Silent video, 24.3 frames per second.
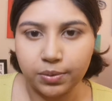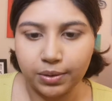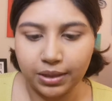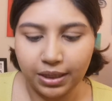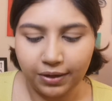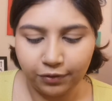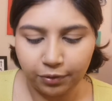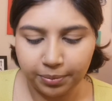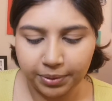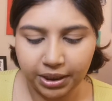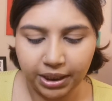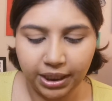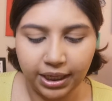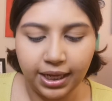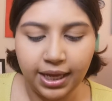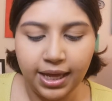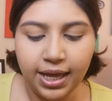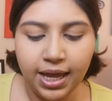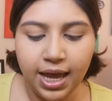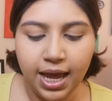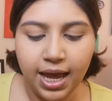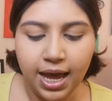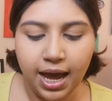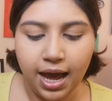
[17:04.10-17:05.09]
with everybody.
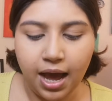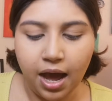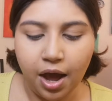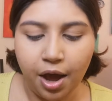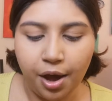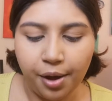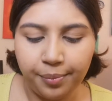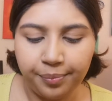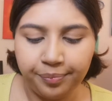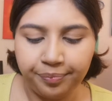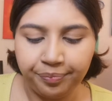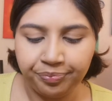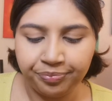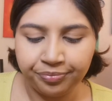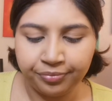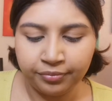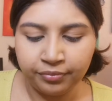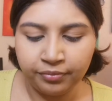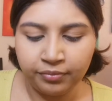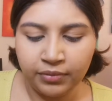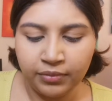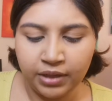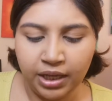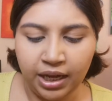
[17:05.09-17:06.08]

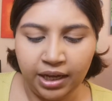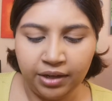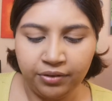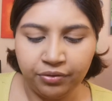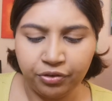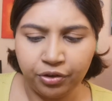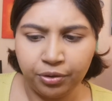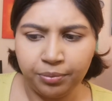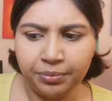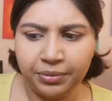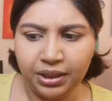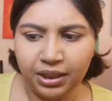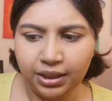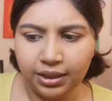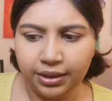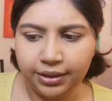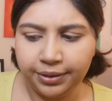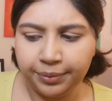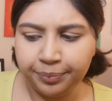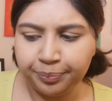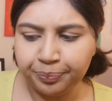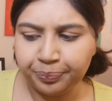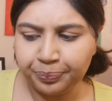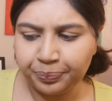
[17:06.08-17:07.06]
And for
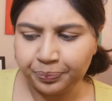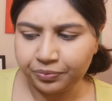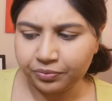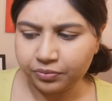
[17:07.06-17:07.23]
me,